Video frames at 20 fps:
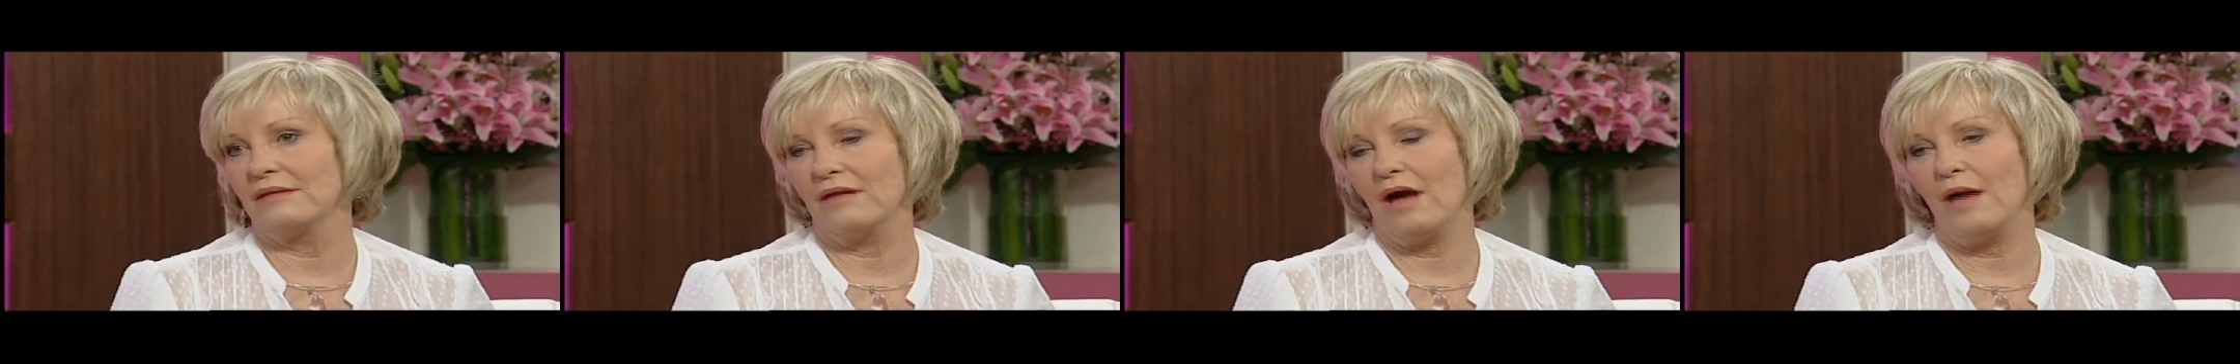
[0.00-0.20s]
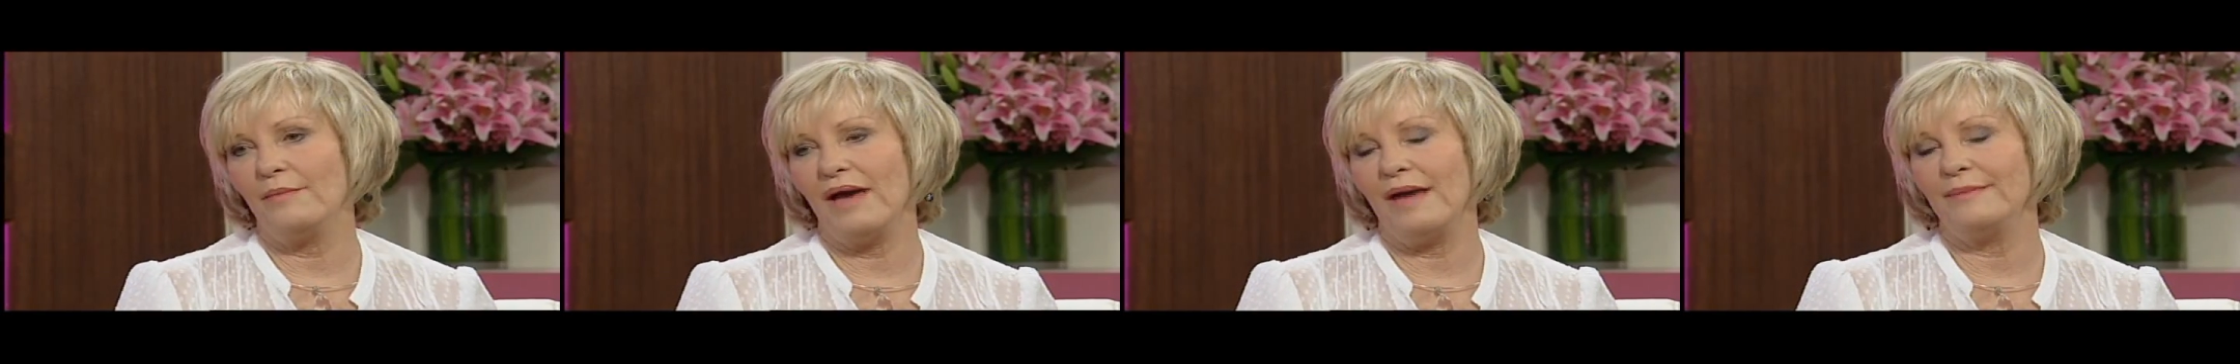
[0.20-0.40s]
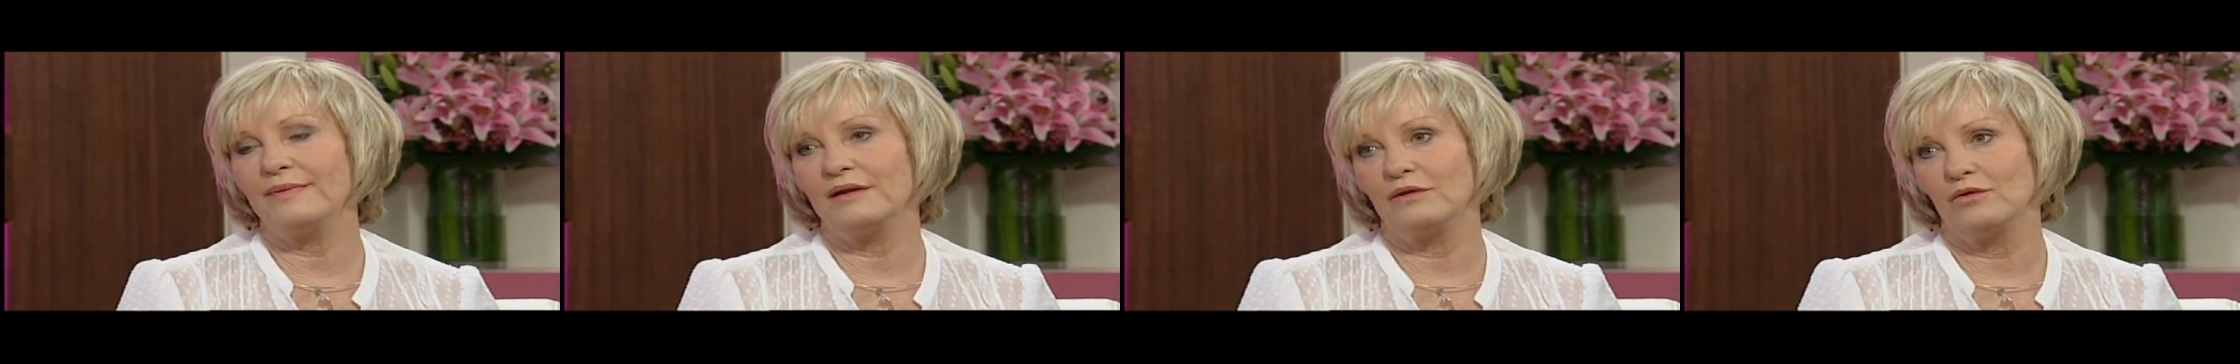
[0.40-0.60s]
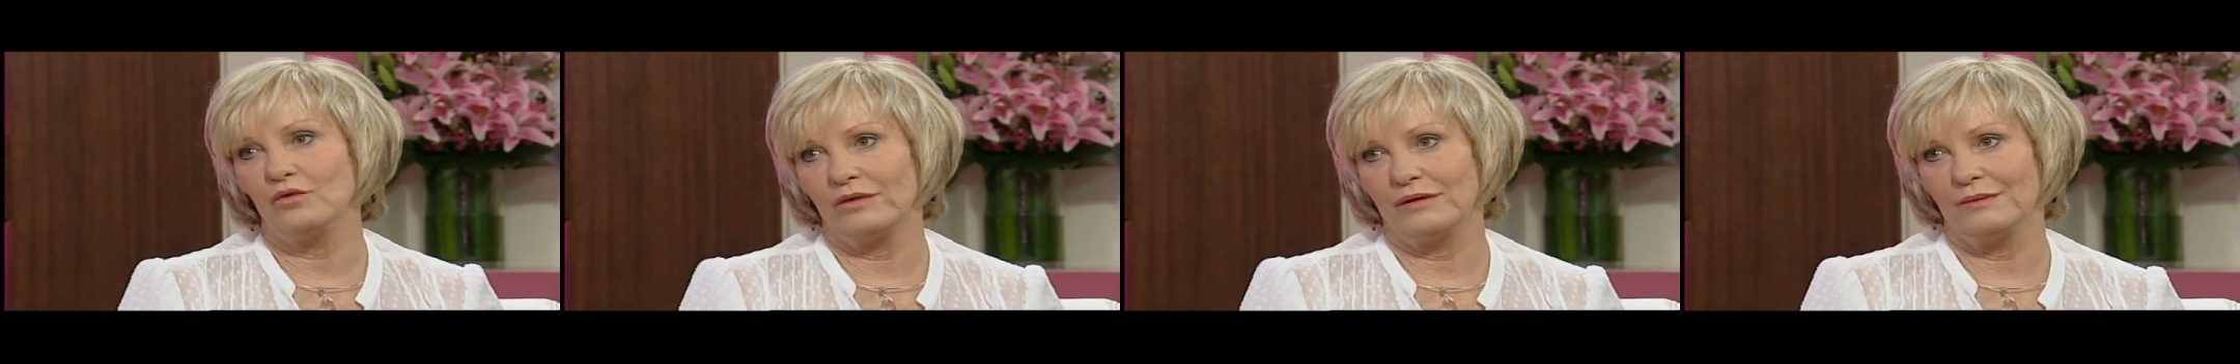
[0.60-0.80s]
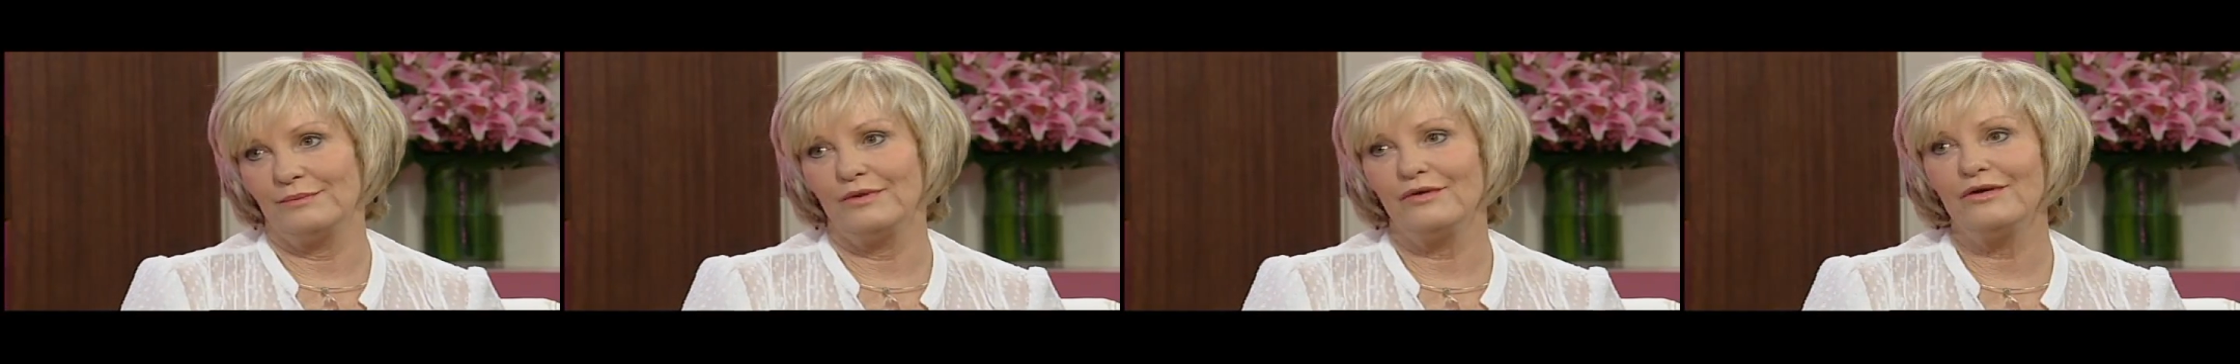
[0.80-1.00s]
I'm happy to look
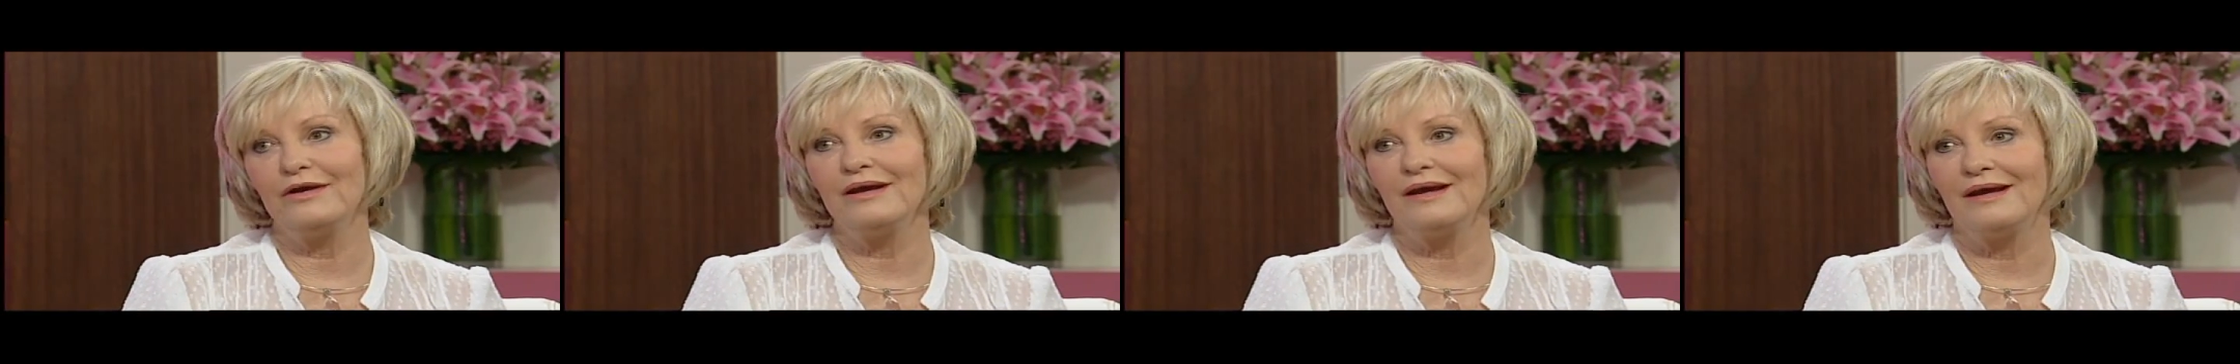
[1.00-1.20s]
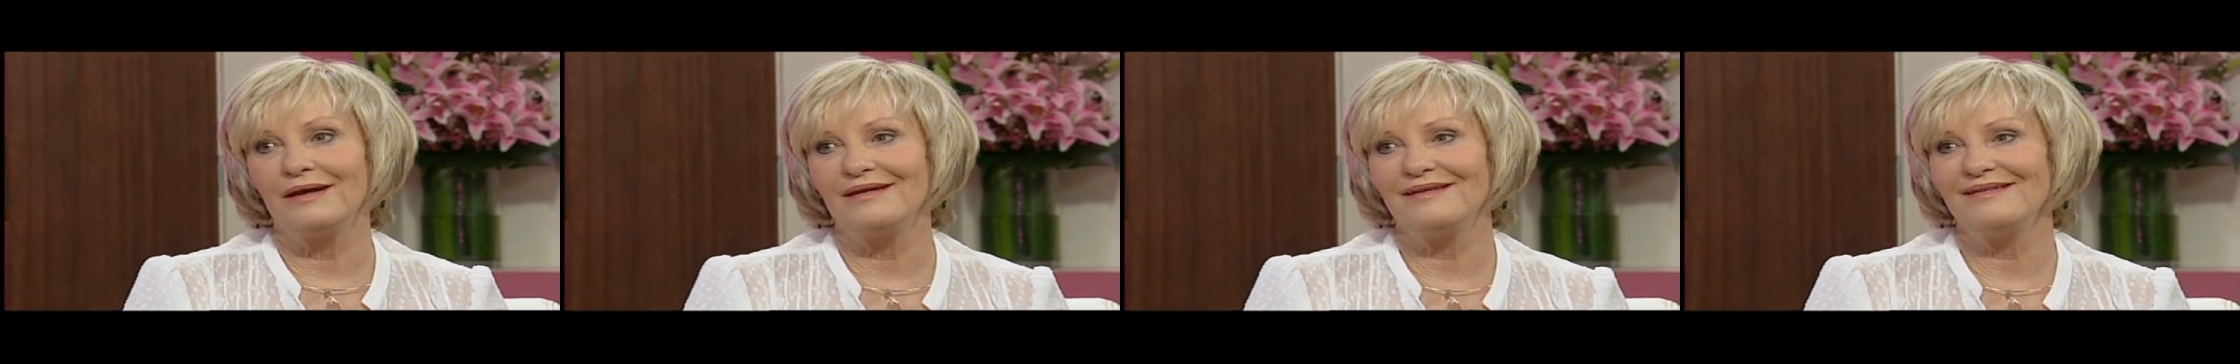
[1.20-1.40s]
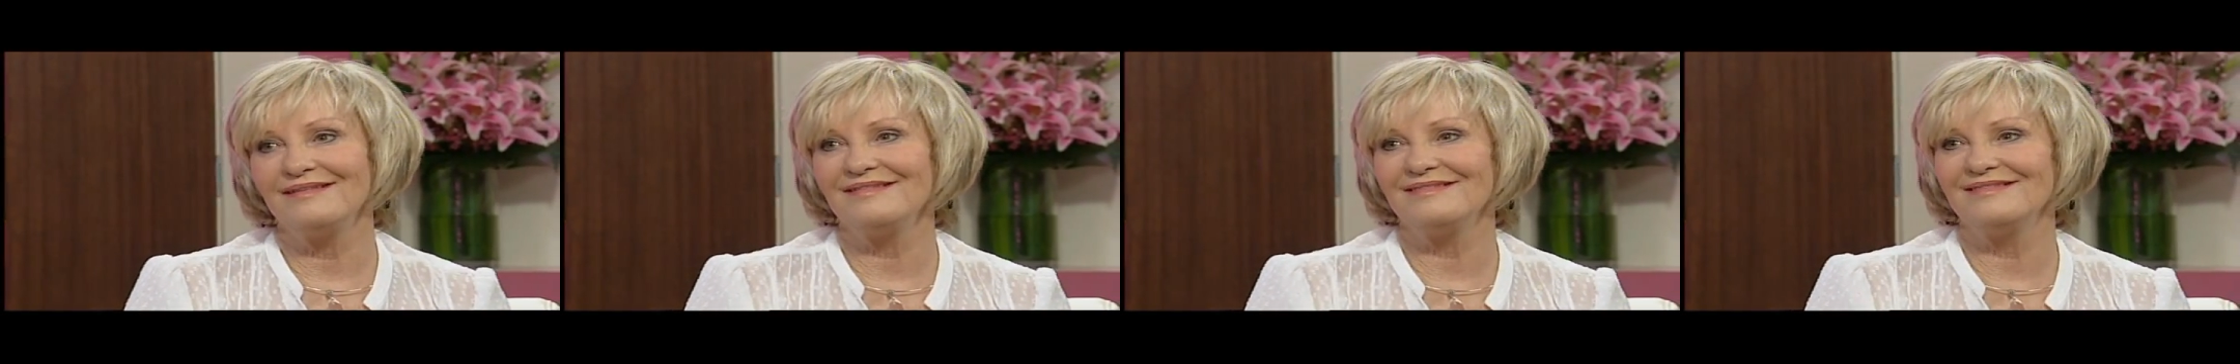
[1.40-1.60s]
in a mirror now,